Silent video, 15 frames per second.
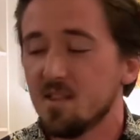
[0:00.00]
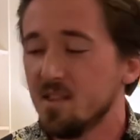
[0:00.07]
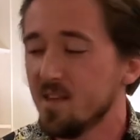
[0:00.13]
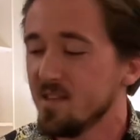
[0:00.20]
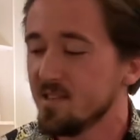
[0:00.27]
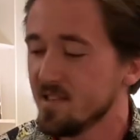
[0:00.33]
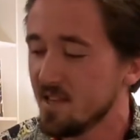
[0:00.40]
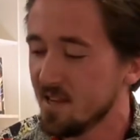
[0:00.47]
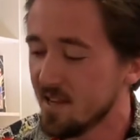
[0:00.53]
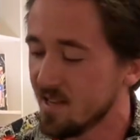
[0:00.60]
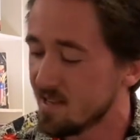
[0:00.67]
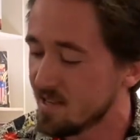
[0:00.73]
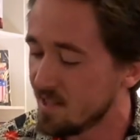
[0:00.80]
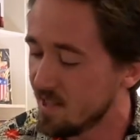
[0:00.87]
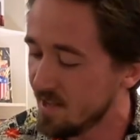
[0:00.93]
this
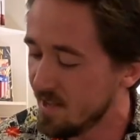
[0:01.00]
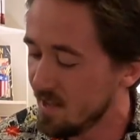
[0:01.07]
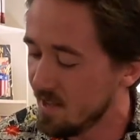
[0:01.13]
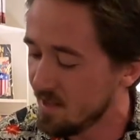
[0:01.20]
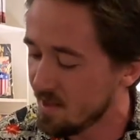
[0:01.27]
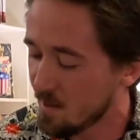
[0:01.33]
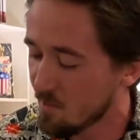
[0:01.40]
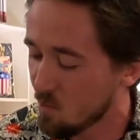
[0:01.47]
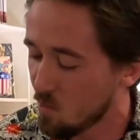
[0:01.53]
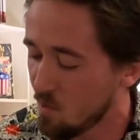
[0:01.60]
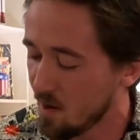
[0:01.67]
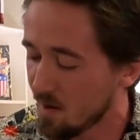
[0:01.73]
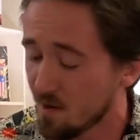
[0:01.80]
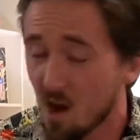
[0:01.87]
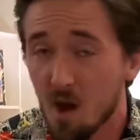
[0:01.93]
is the
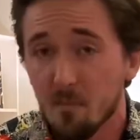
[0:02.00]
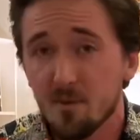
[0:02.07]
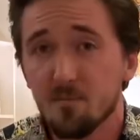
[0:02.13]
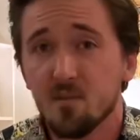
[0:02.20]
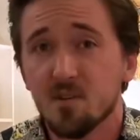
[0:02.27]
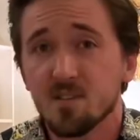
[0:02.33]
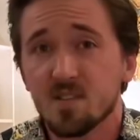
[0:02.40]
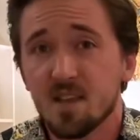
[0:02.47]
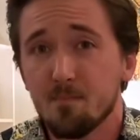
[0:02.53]
#1 omnibus